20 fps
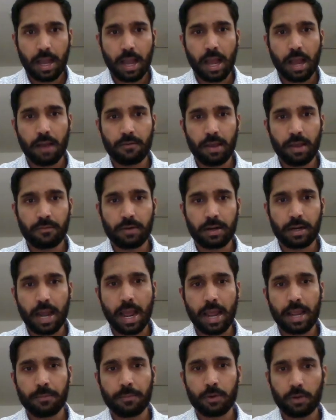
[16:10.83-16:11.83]
However,
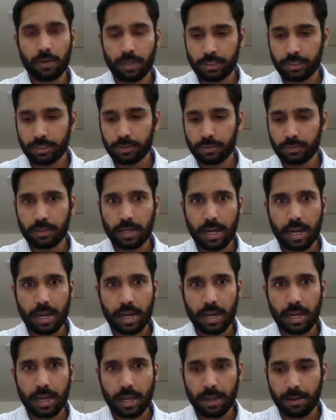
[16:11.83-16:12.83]
I am going to
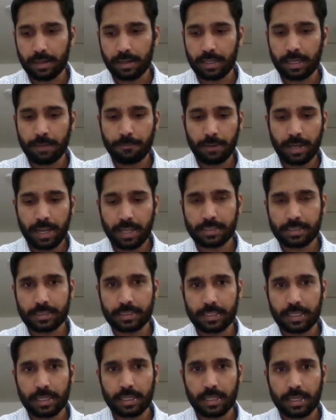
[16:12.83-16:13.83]
replace
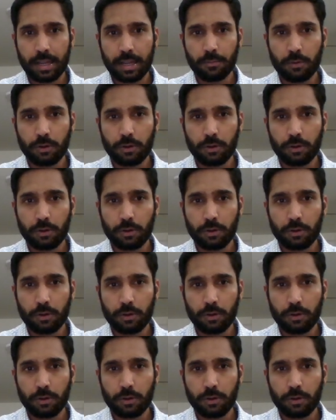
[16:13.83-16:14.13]
the